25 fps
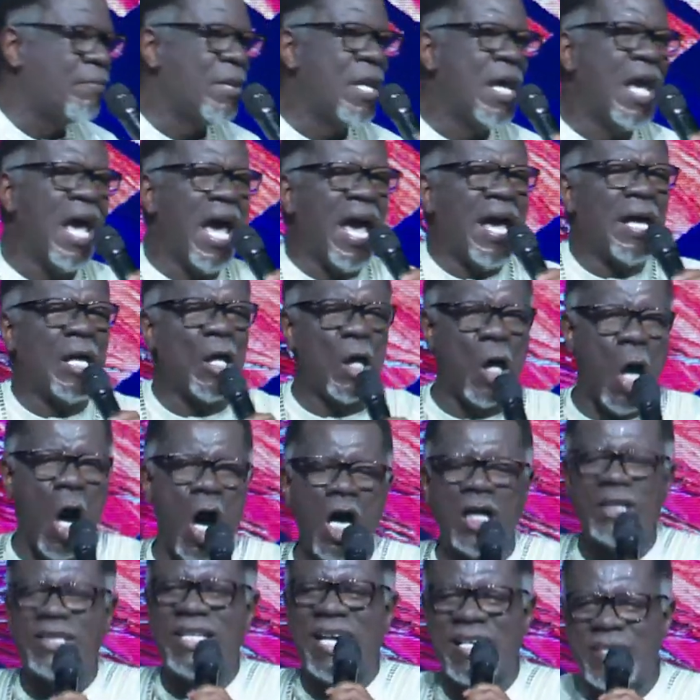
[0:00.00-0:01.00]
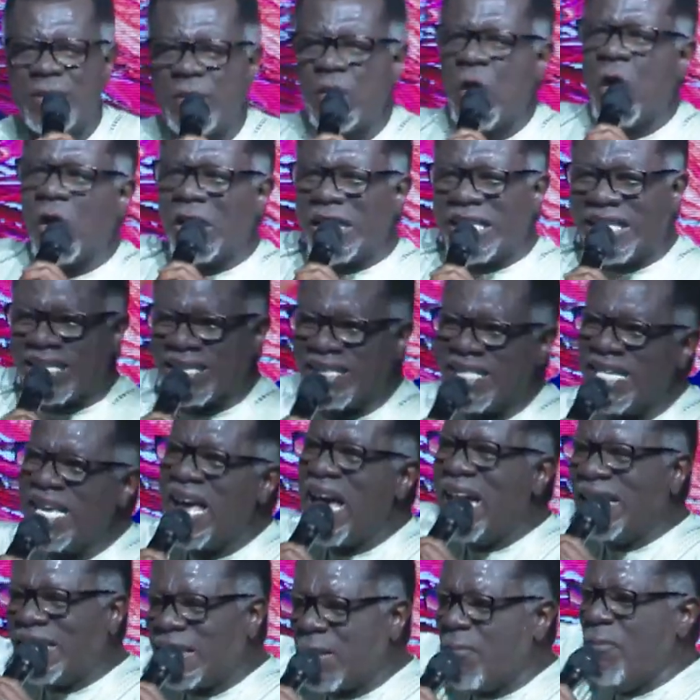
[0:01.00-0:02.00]
and God does not
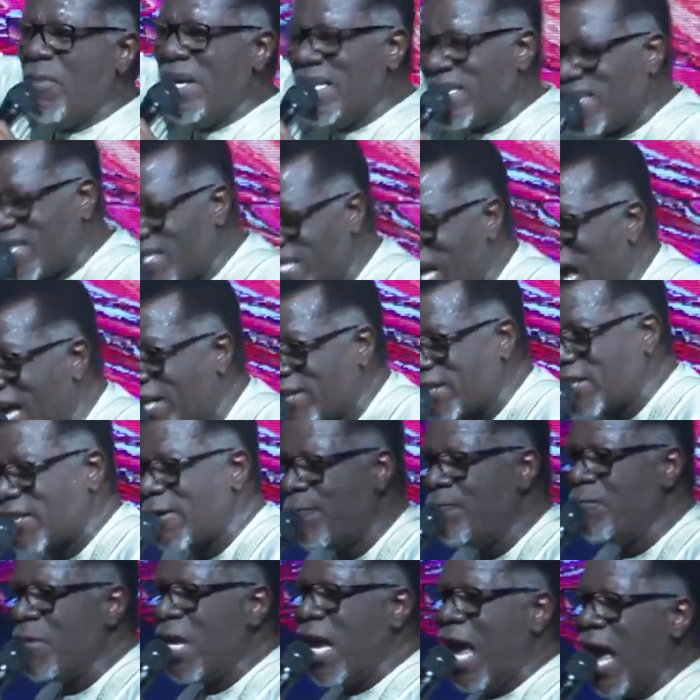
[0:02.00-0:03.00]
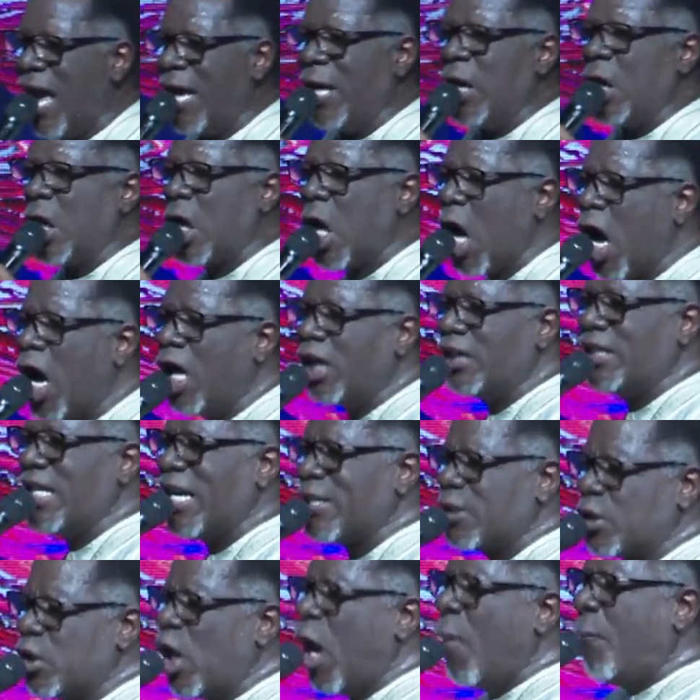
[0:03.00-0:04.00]
create mistakes. And God
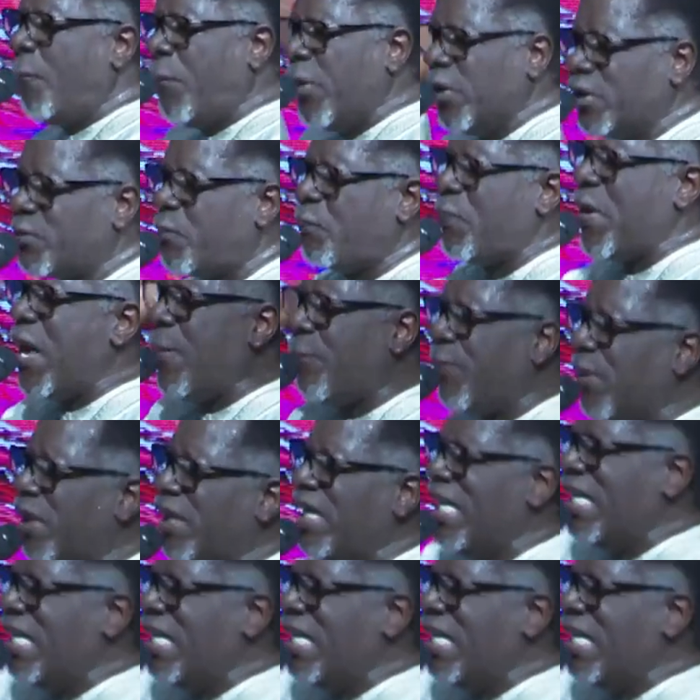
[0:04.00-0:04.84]
does not put people in